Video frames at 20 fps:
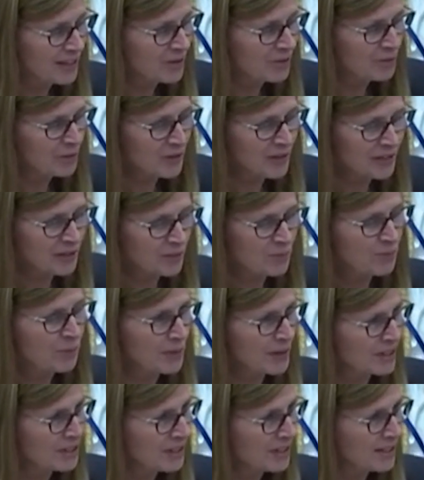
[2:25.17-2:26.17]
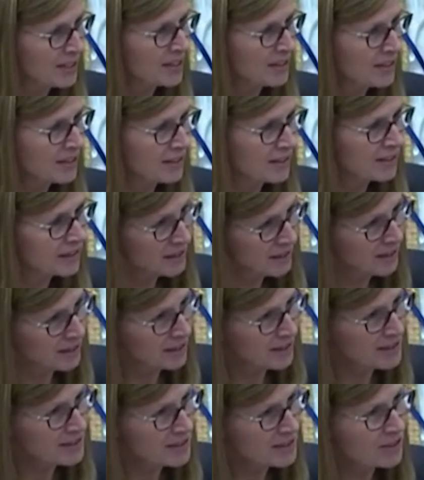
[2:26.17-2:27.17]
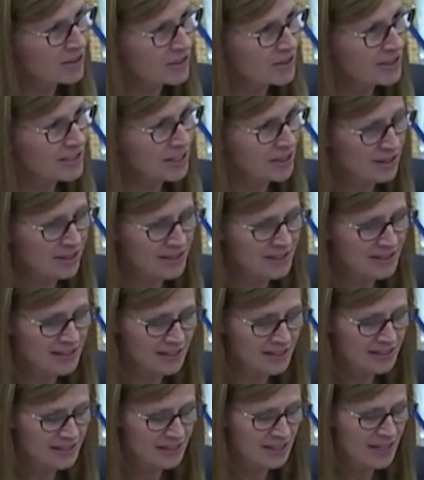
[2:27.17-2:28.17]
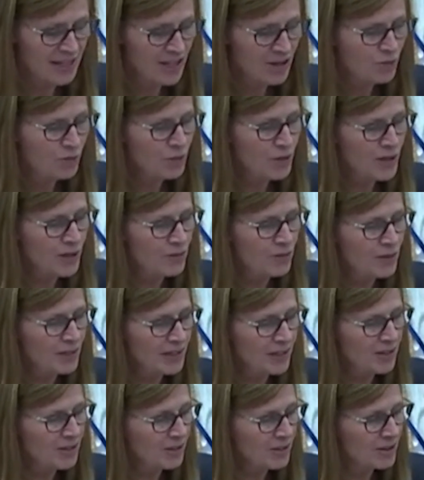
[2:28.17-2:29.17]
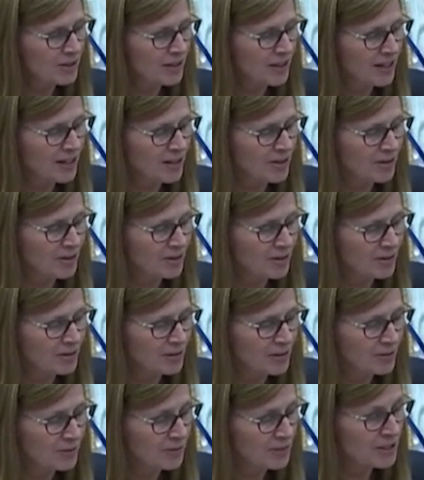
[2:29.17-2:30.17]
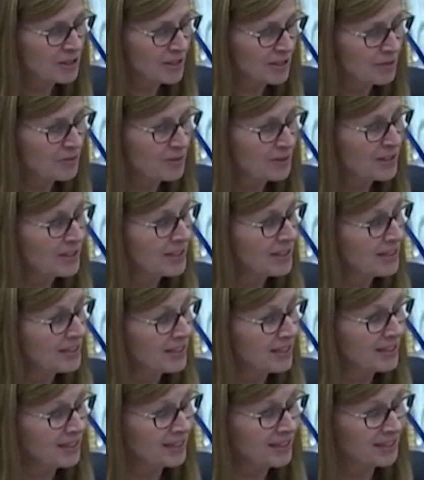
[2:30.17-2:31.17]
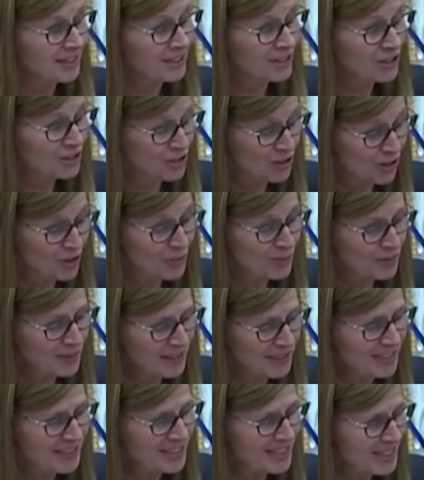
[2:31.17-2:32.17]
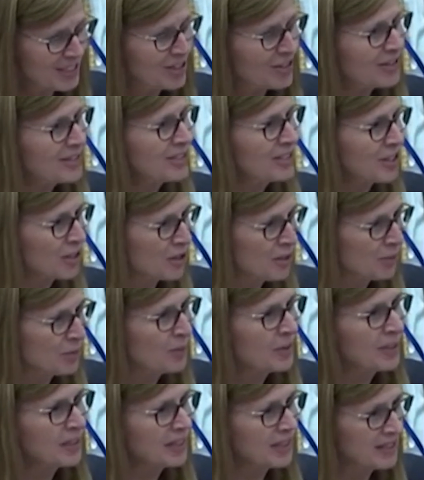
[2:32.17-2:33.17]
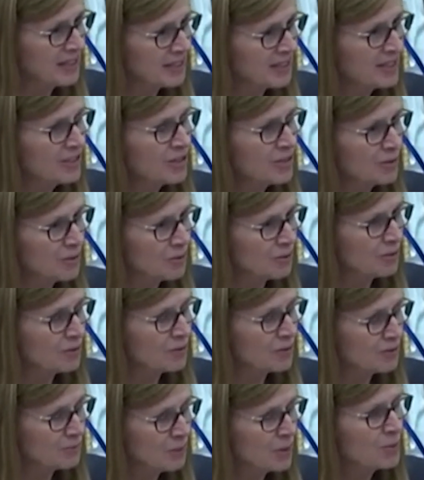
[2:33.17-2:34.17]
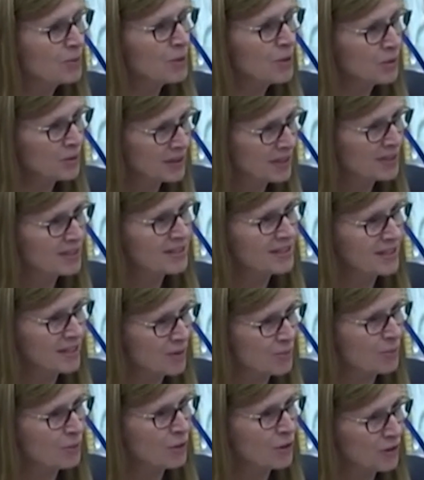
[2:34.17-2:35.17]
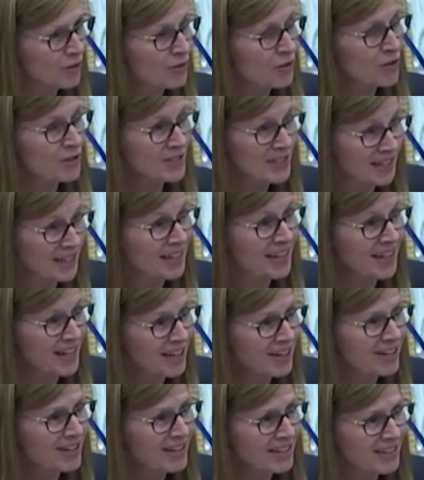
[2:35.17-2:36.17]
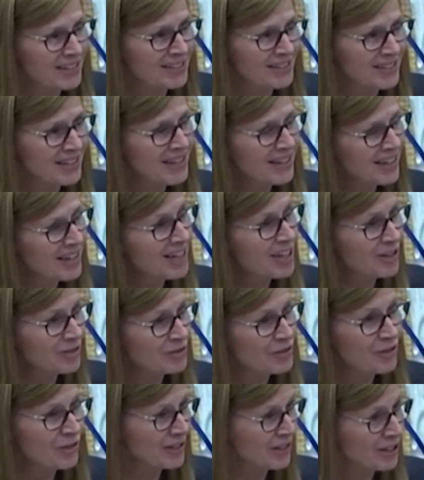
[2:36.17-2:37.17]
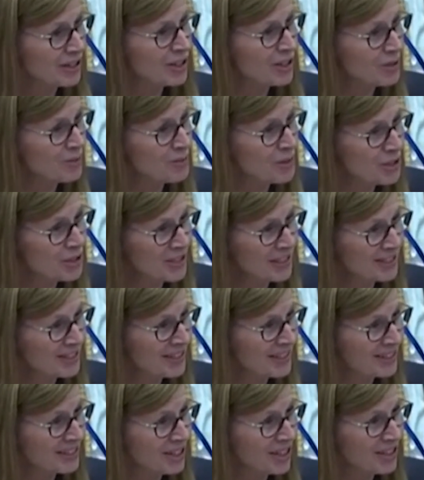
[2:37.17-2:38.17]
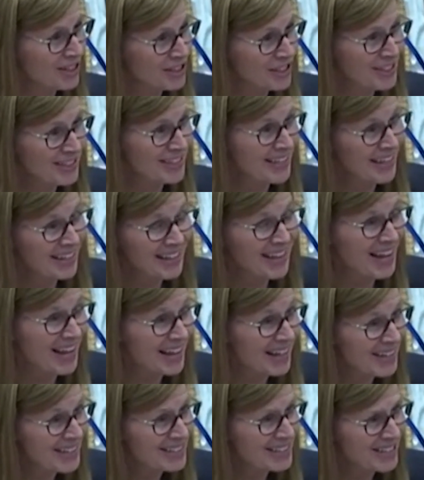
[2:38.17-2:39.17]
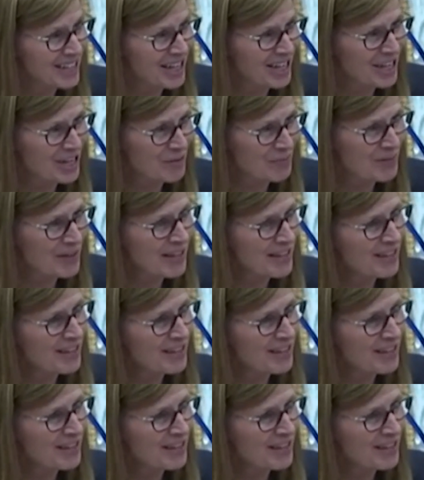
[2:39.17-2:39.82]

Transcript: With budget cuts or decreases, we would it would sharply decrease our ability to promote the STEM workforce in areas of critical and emerging technologies, and at a time